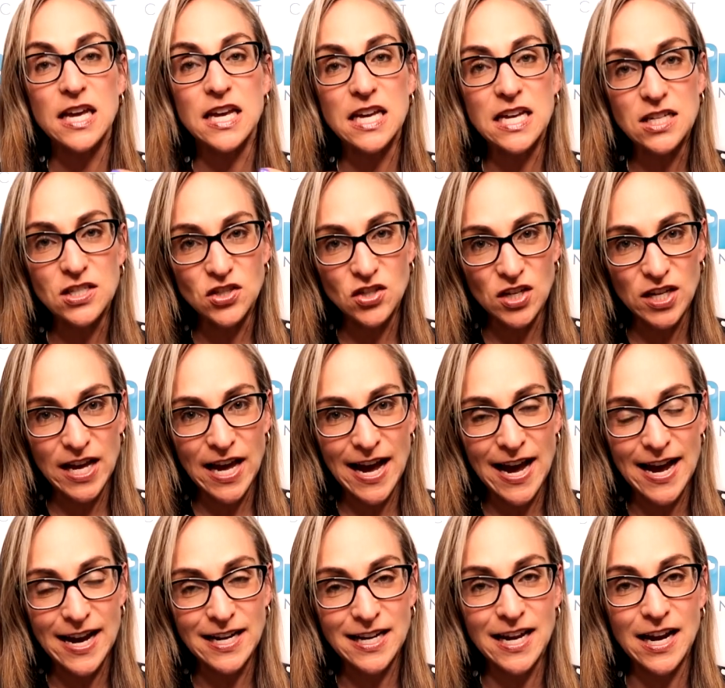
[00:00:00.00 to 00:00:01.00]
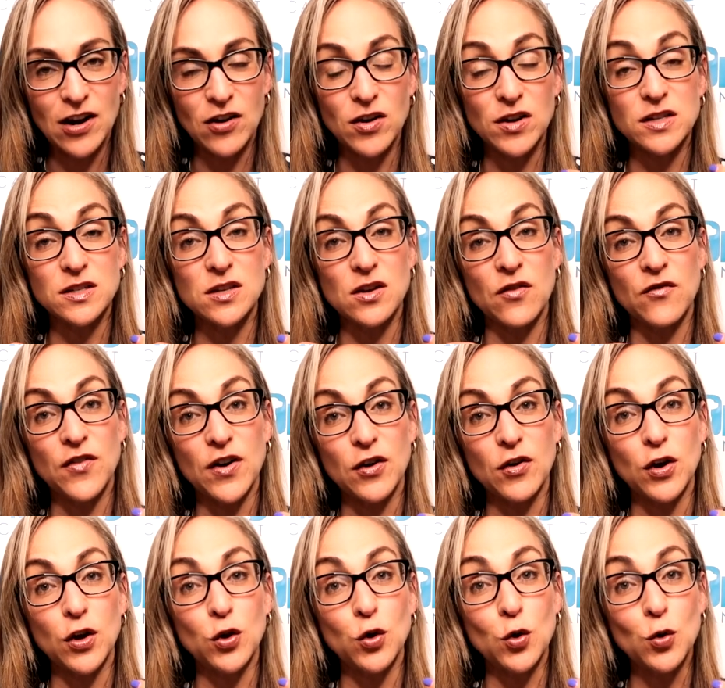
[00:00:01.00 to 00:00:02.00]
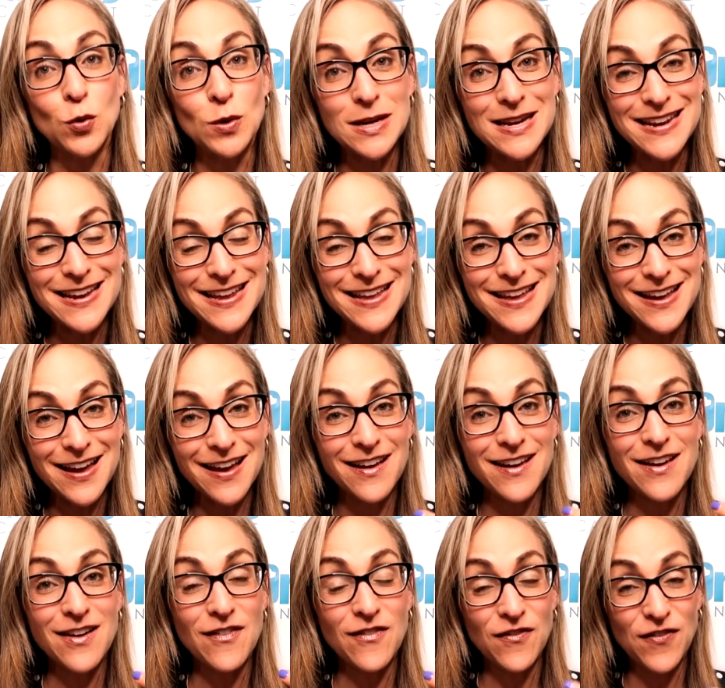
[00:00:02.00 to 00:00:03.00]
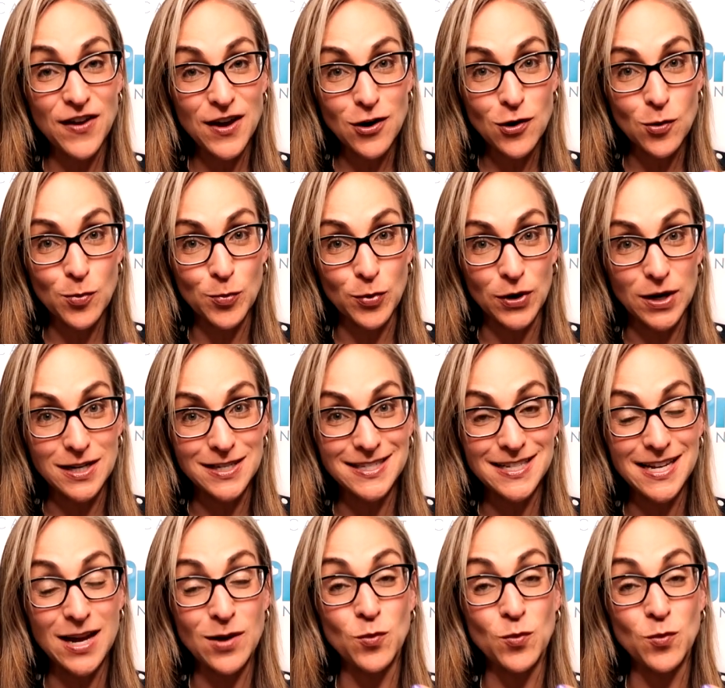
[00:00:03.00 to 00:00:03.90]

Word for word: each cat carries a very unique fingerprint.